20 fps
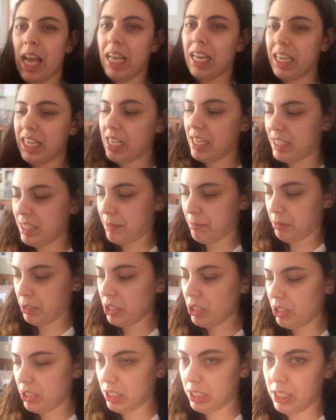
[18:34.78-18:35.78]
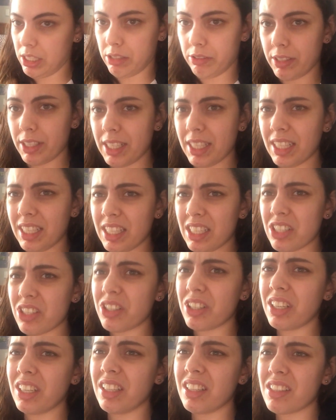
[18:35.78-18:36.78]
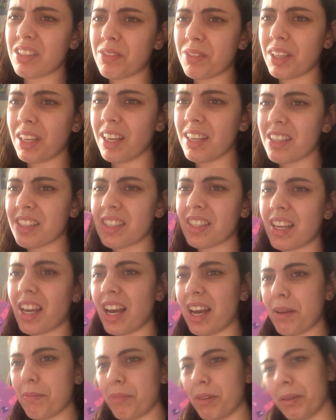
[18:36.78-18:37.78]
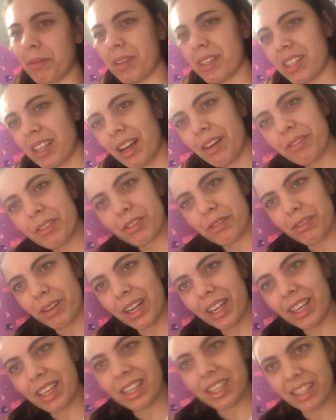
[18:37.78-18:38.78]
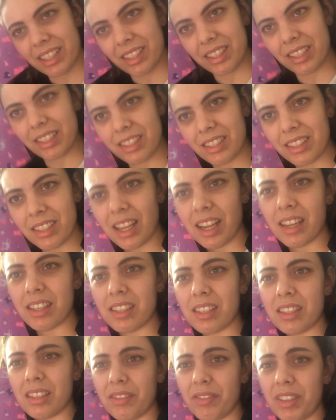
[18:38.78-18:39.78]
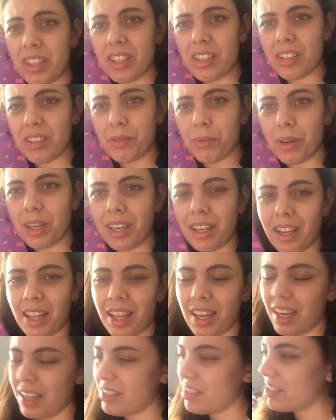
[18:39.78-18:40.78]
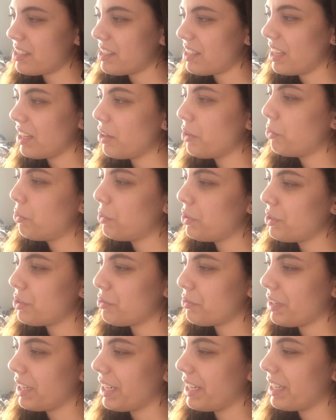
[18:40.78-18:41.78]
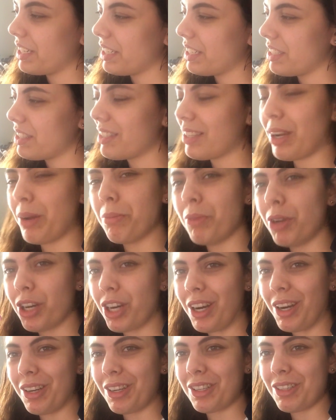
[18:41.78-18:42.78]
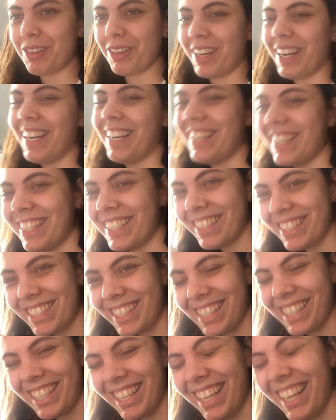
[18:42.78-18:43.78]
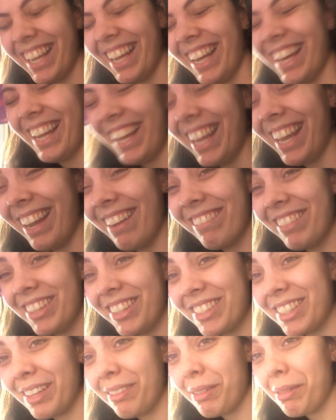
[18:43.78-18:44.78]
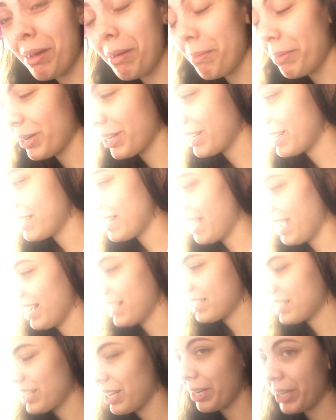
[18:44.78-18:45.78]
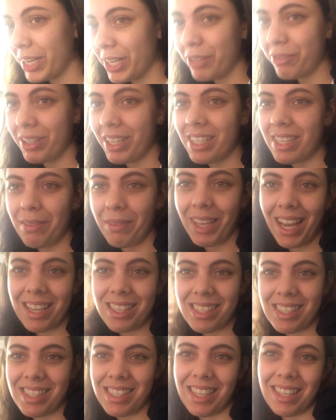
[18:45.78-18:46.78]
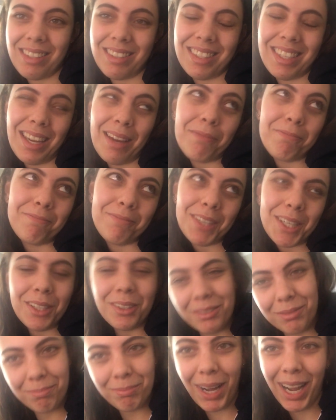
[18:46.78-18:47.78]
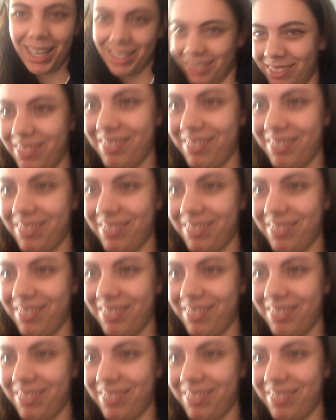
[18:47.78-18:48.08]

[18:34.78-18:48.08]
because I'm not really enjoying this one. I just can't bring myself to read it. This is Alice's Adventures in Wonderland. I don't want to read it, so I'm not going to read it. Even though it's going to be my book in a day, so I'm going to read something else instead. Yep, cool, bye.